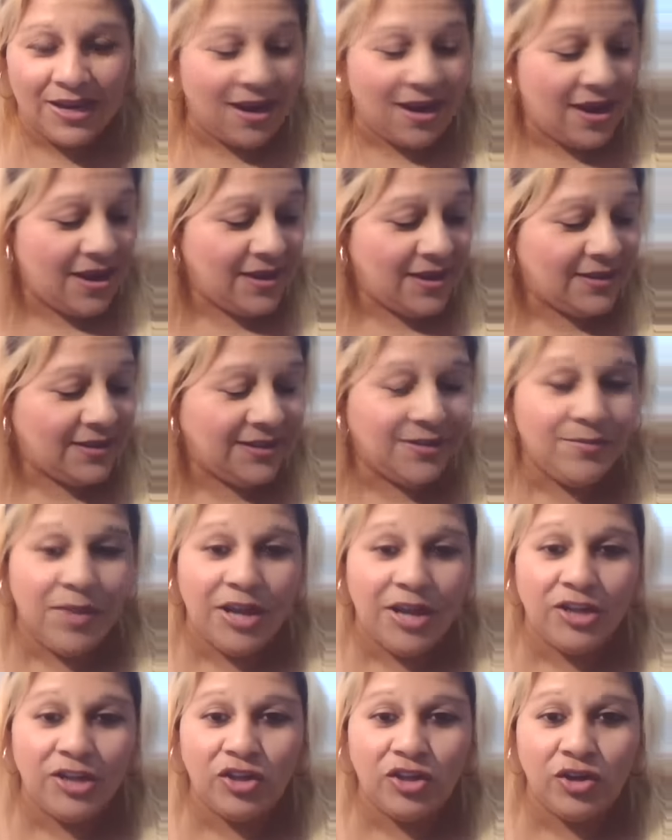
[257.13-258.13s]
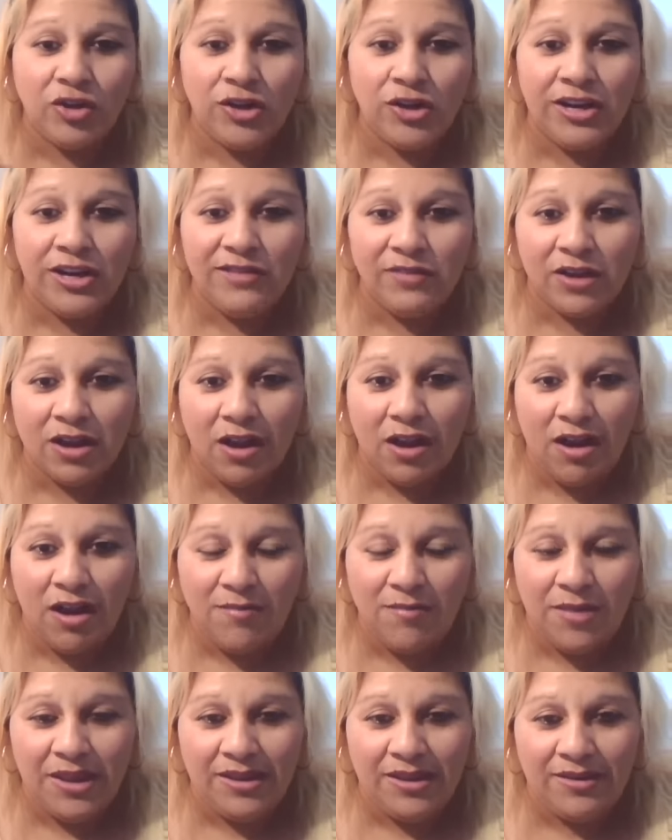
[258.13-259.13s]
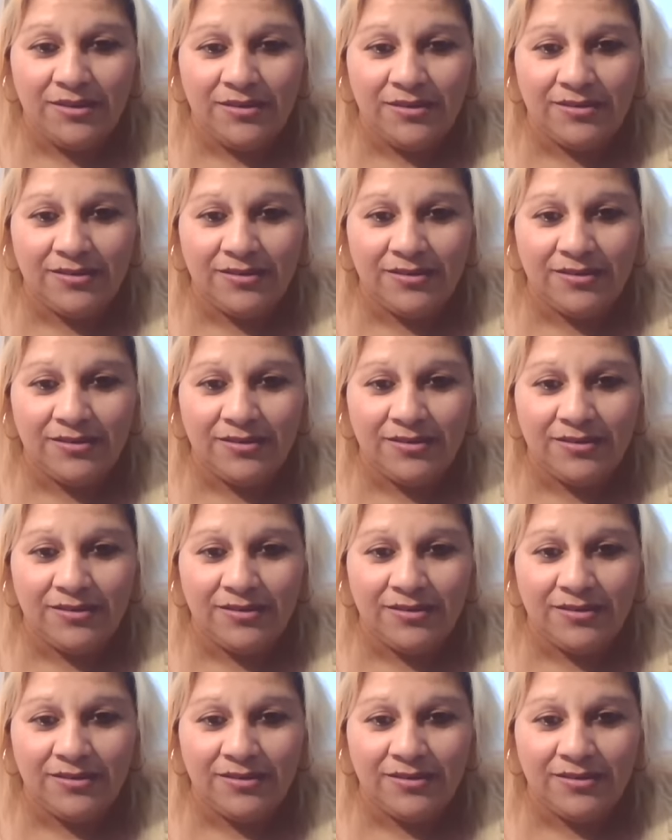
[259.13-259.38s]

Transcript: guys, make sure you leave a comment